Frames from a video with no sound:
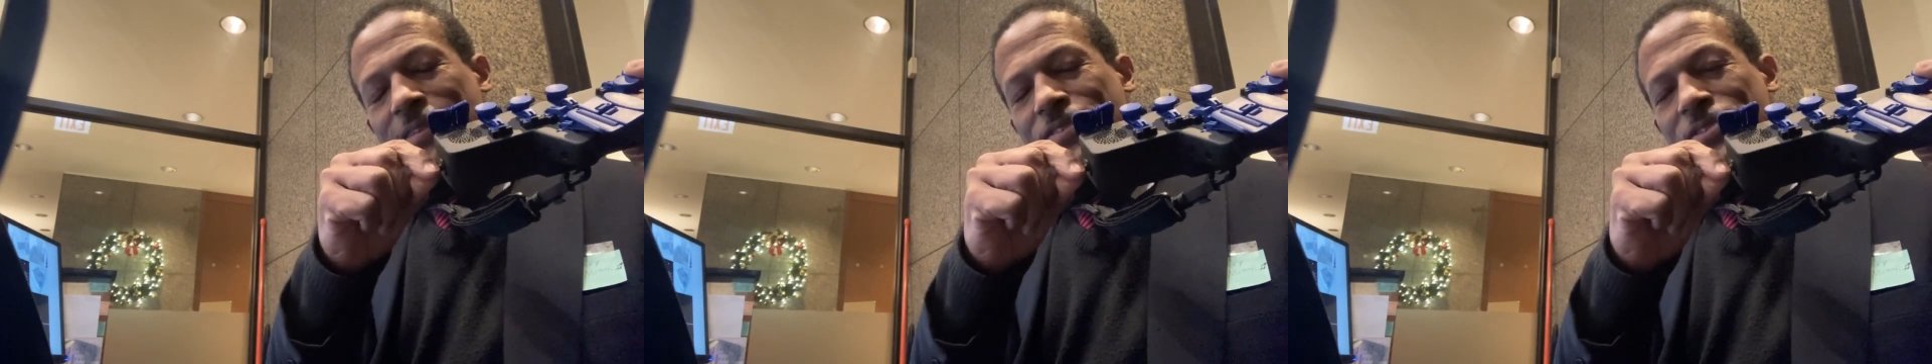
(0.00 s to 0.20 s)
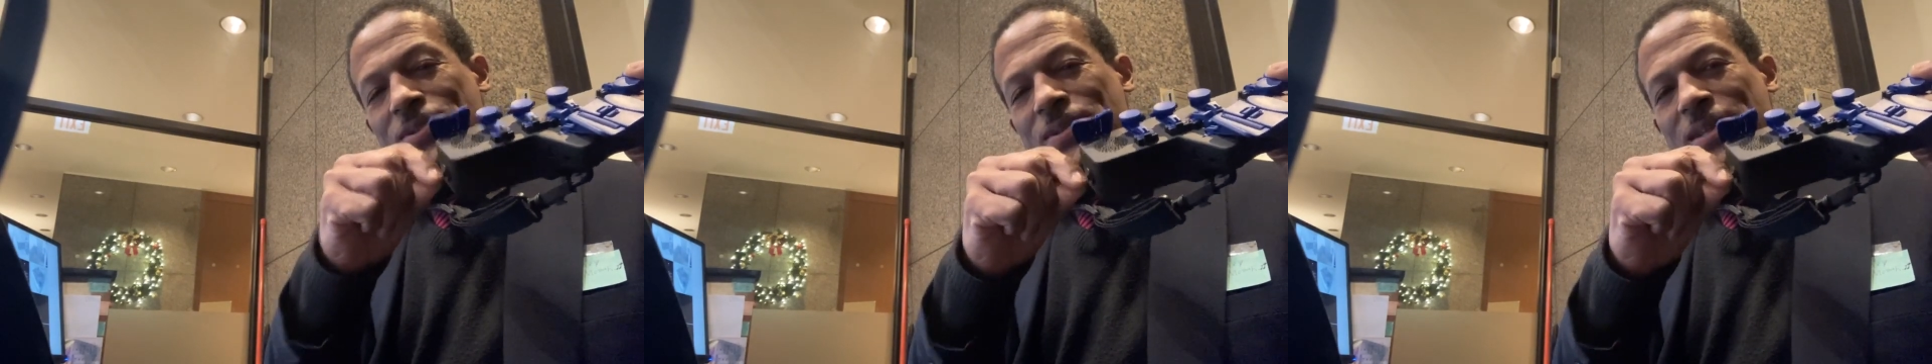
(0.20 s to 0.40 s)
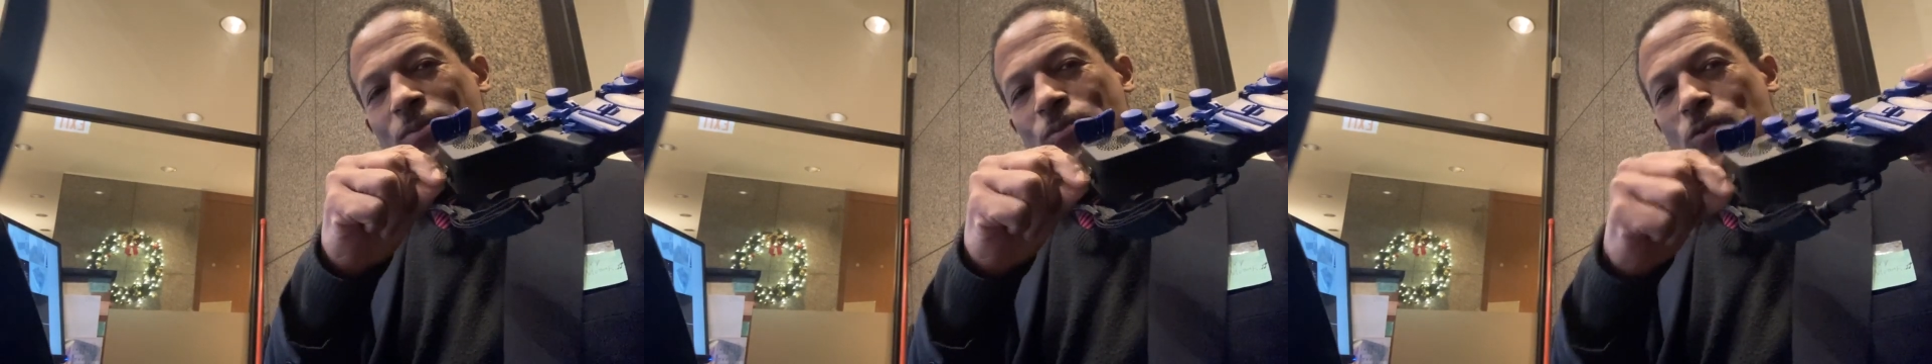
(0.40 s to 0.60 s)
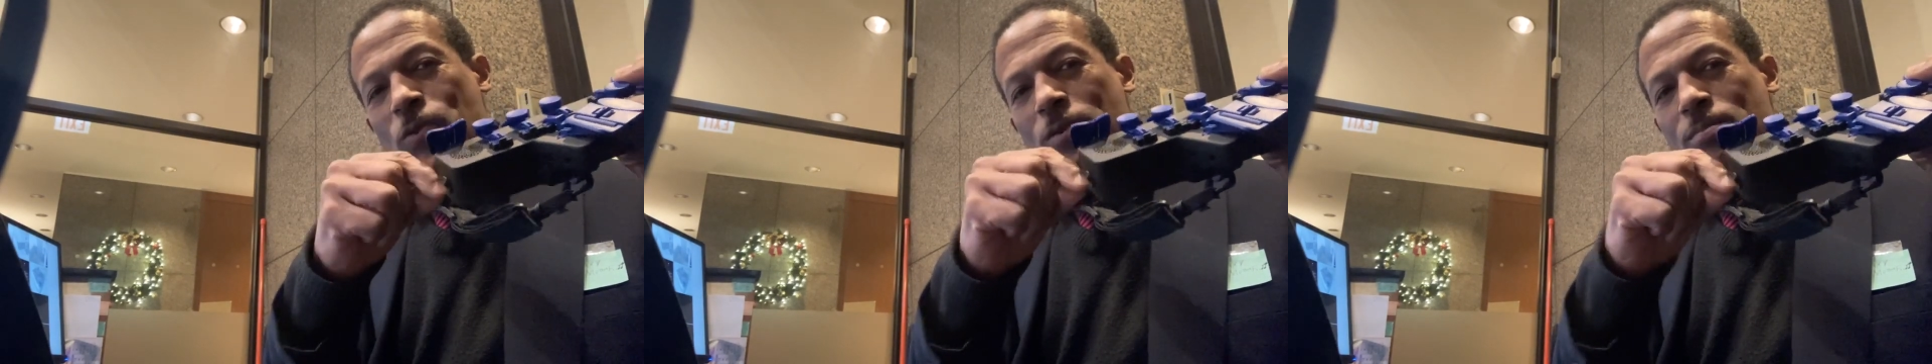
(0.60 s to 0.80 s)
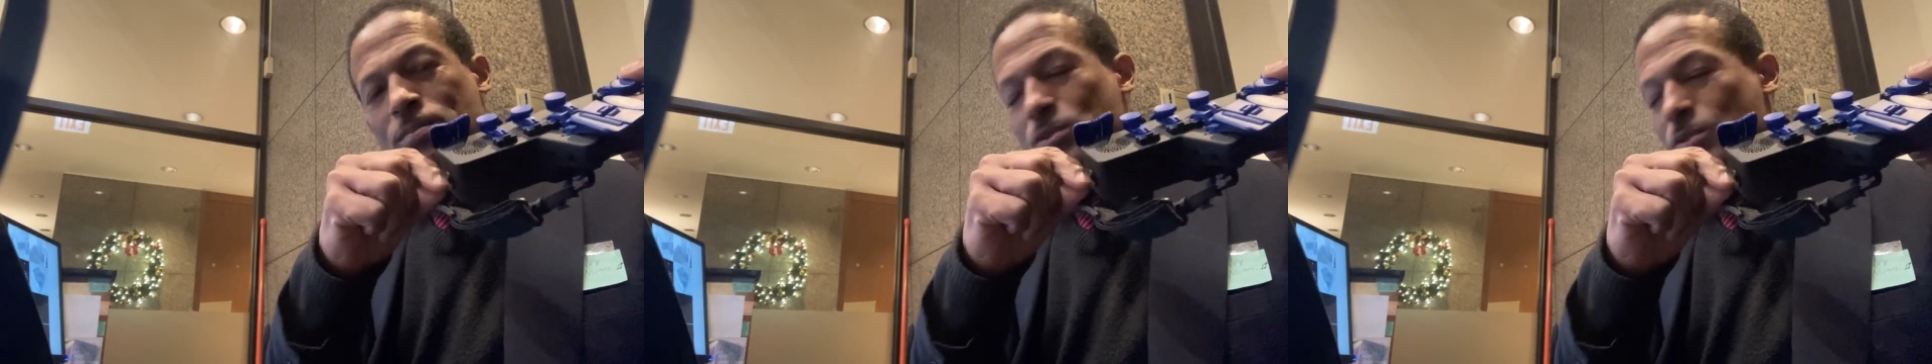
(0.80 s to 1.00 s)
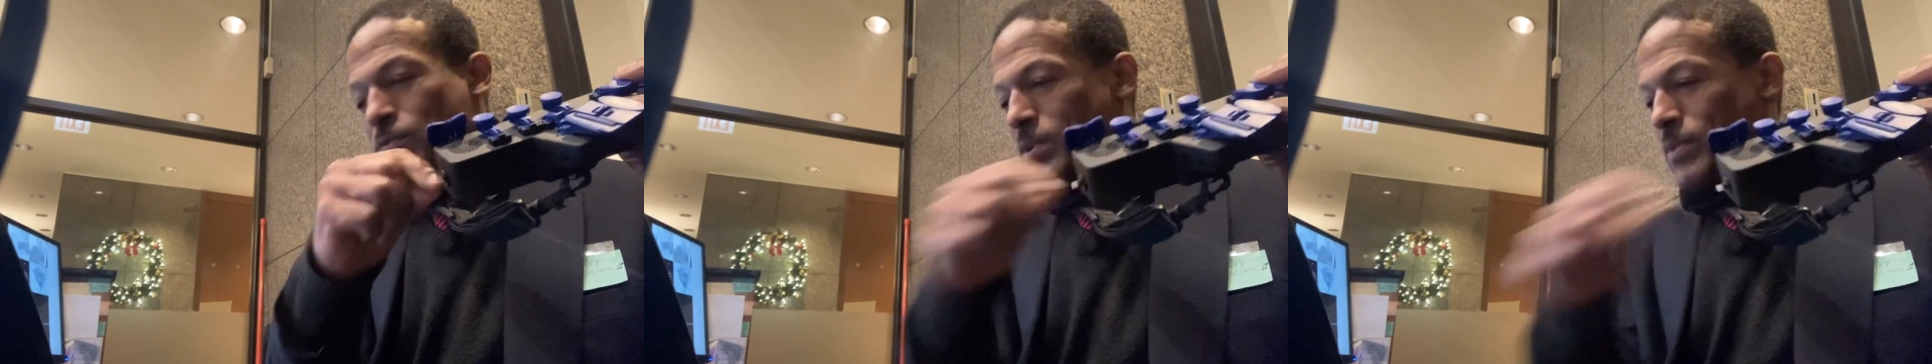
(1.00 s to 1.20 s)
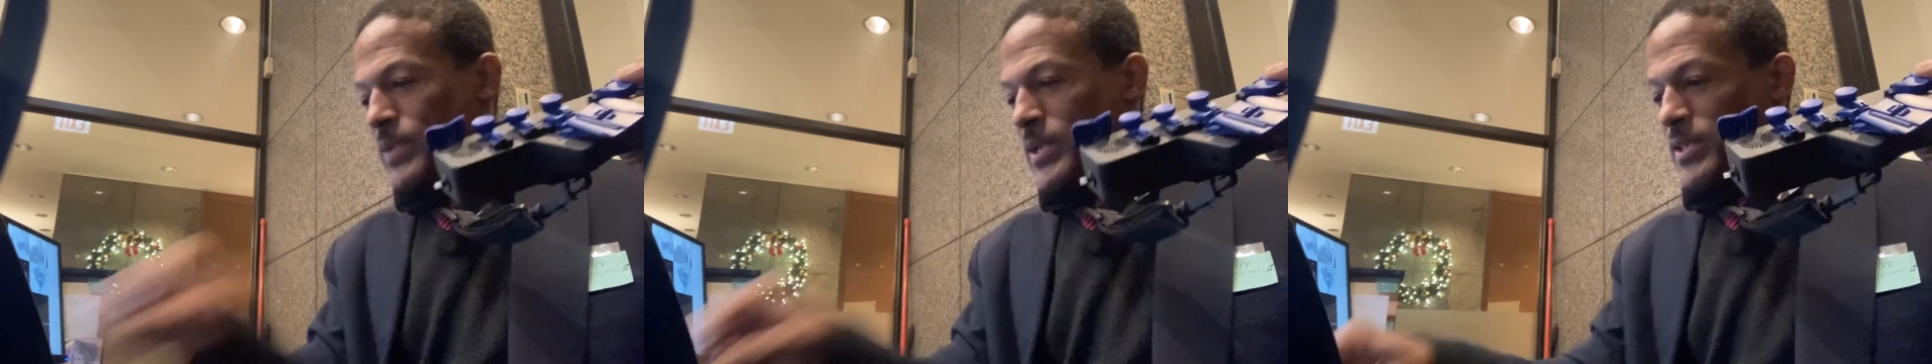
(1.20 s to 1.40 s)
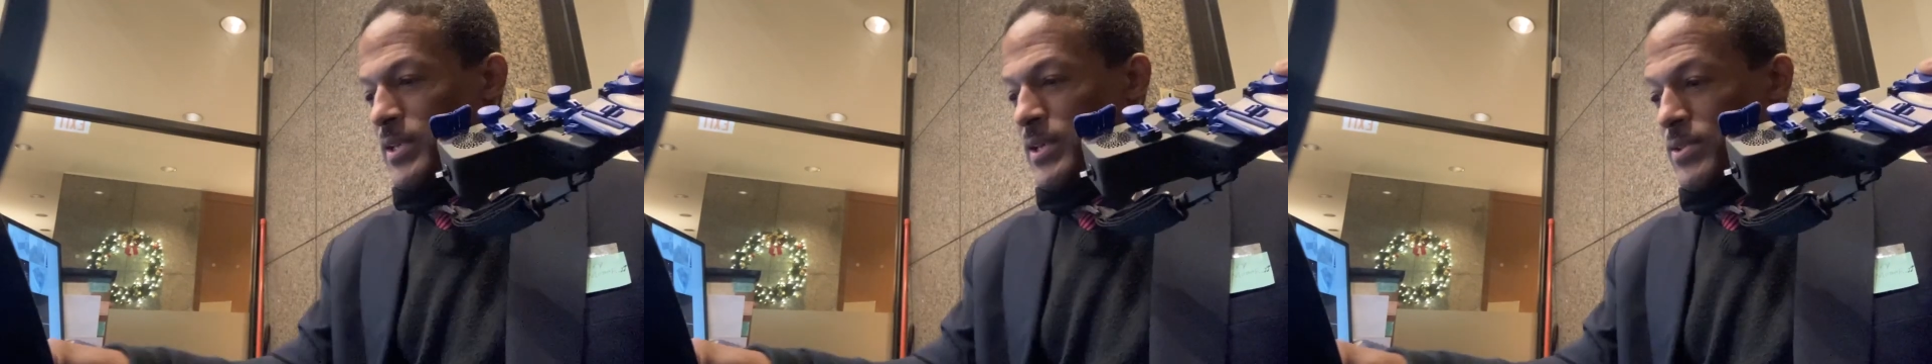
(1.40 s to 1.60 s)
so that it won't move one way
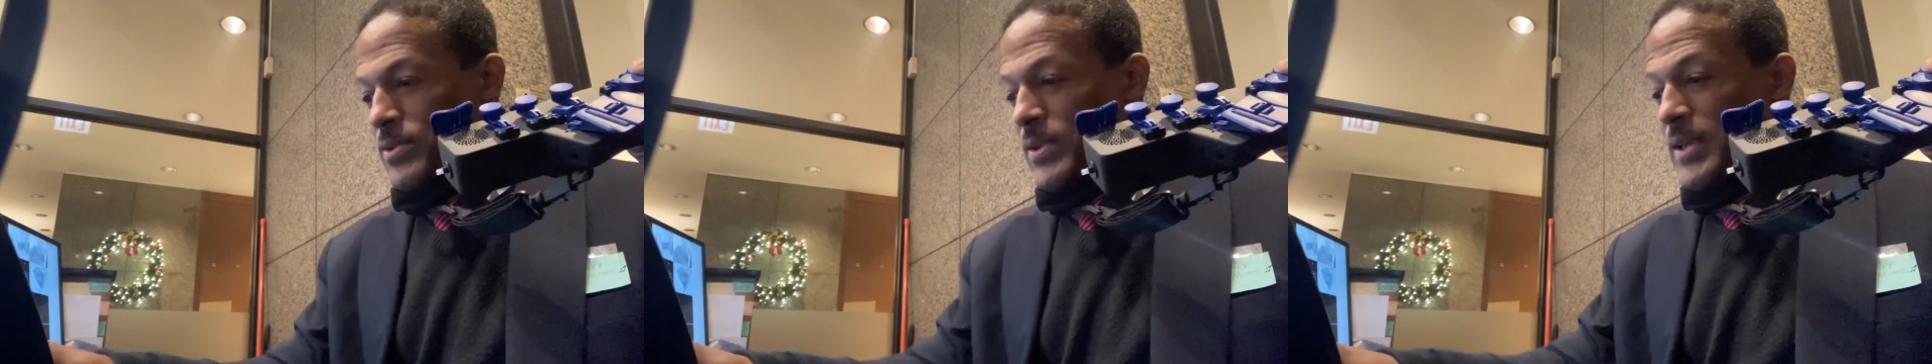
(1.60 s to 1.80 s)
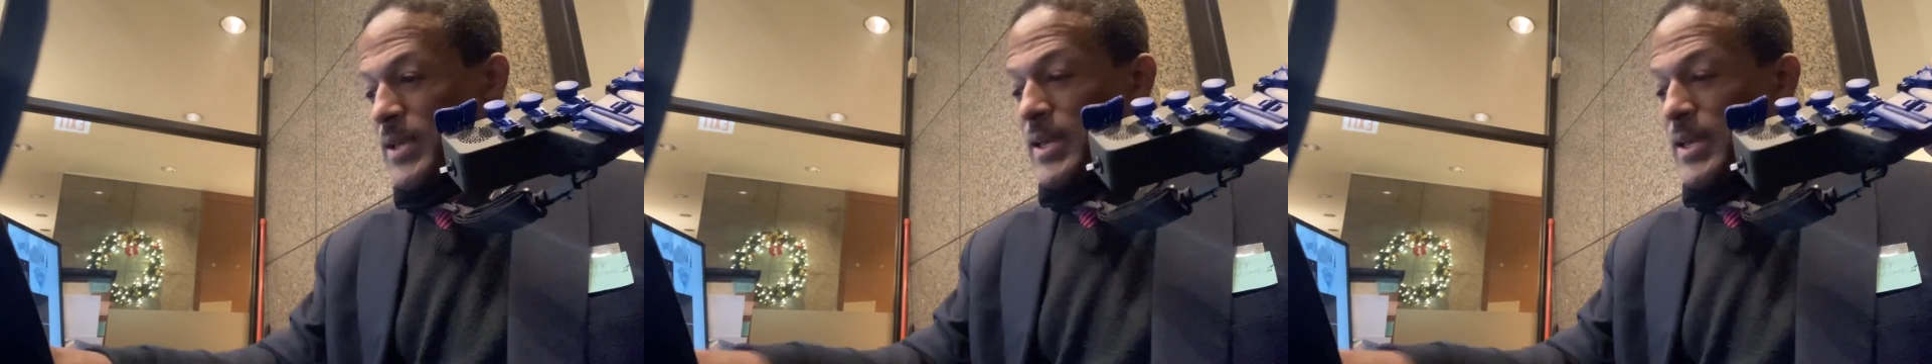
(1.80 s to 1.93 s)
or the other.